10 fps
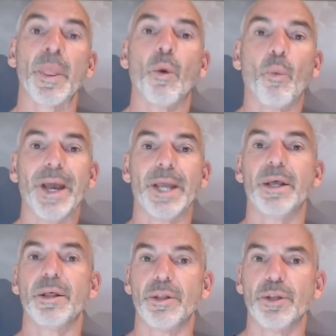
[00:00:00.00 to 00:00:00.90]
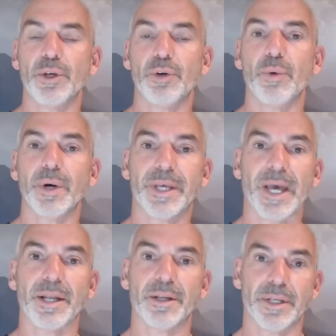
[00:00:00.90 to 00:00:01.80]
when you
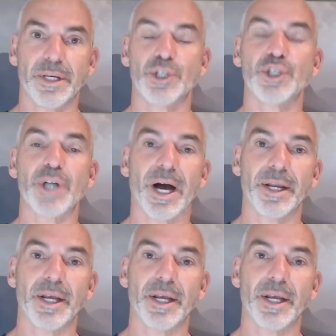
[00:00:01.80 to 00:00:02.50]
get the shot.